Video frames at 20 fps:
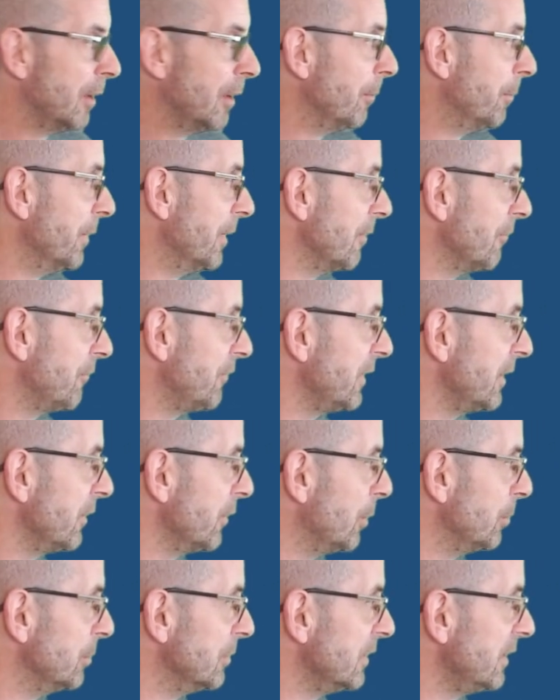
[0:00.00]
But the
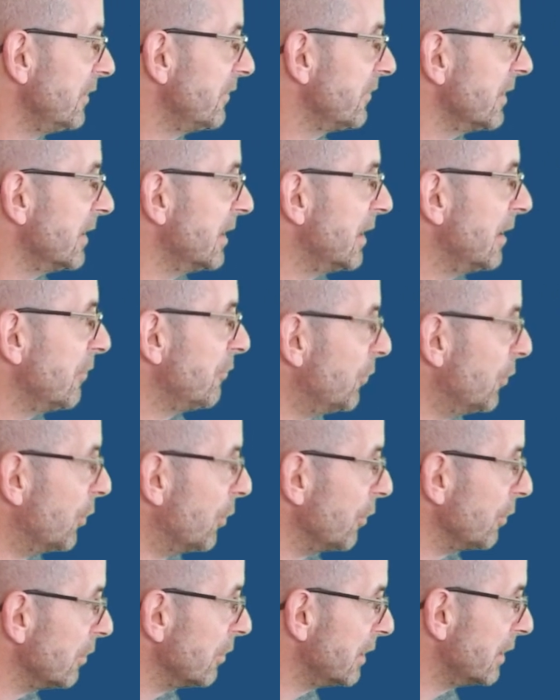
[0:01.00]
anomalies are
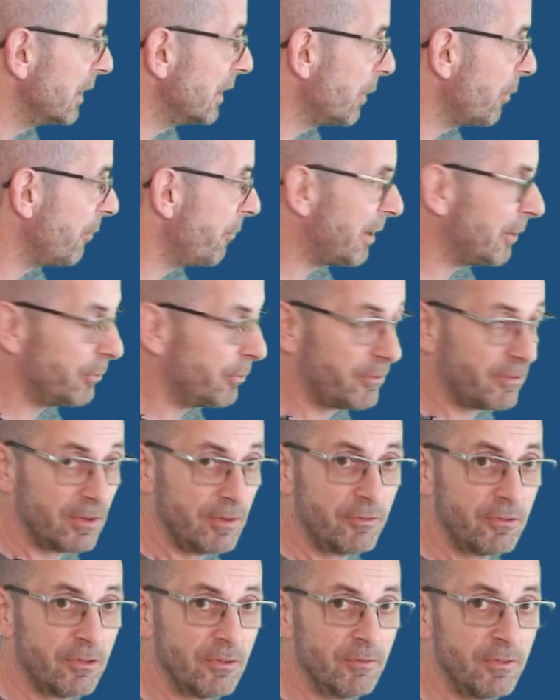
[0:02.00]
for lower
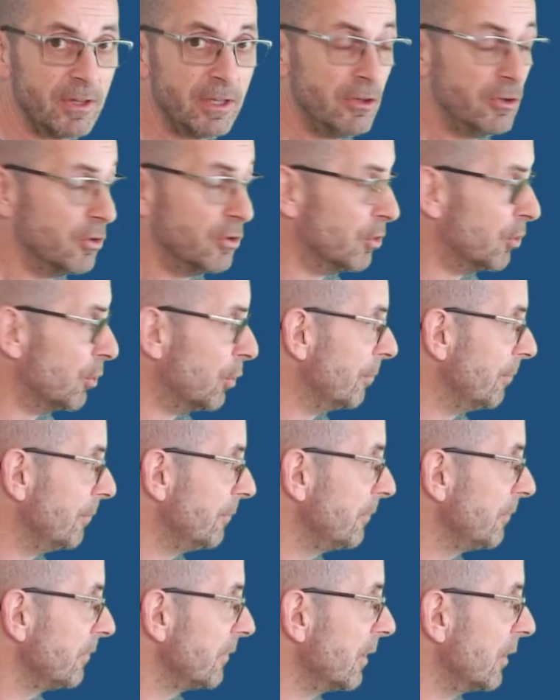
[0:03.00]
relative to the
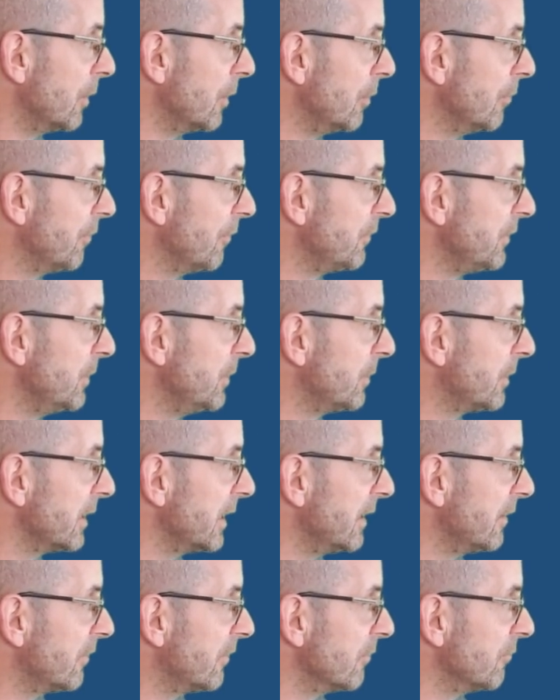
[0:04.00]
norm over the UK
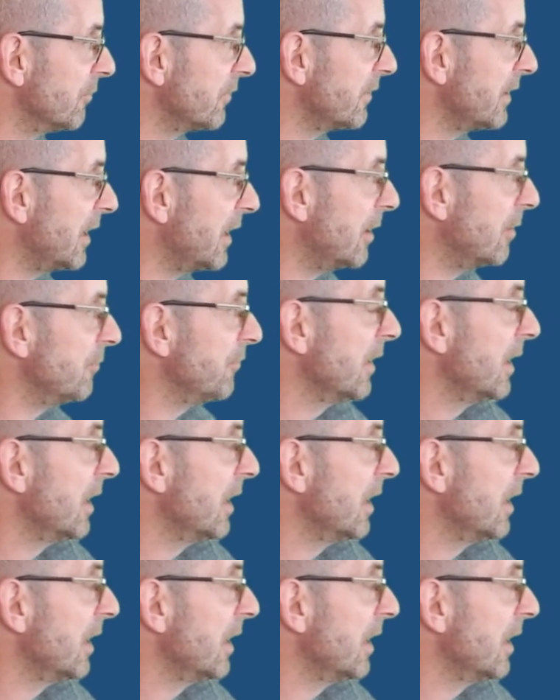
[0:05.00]
and to the south,